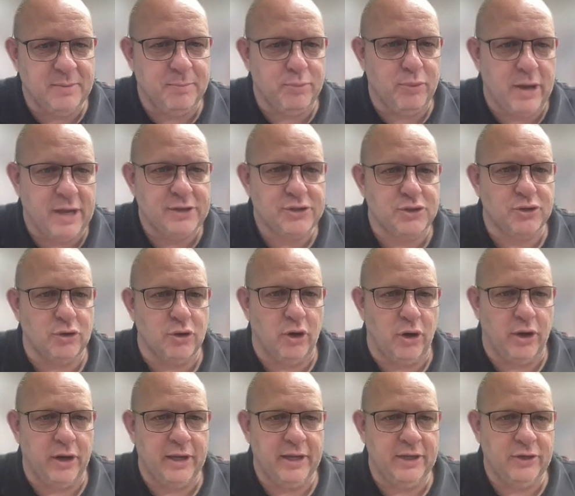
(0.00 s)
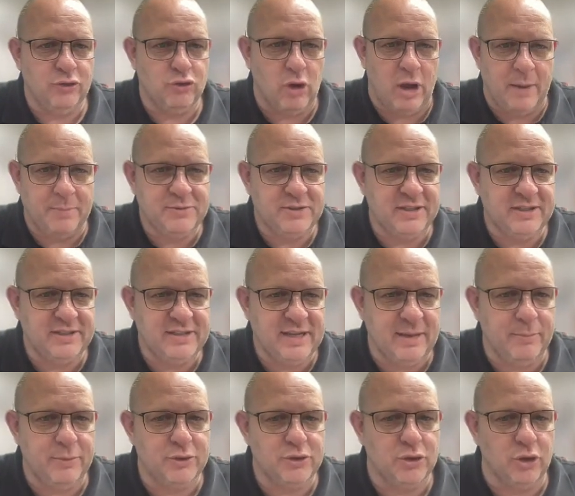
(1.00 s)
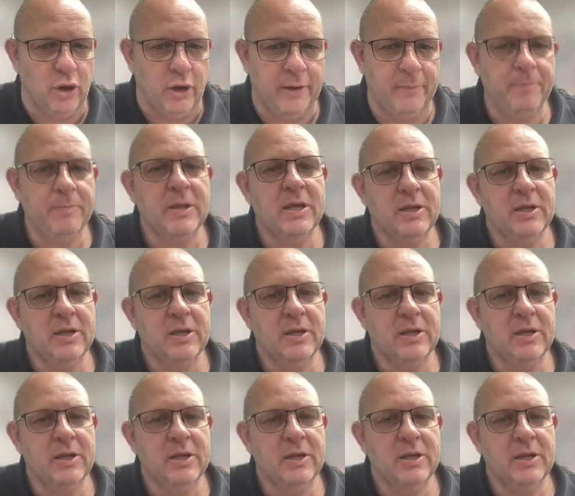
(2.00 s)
pressure on it and drops the temperature on it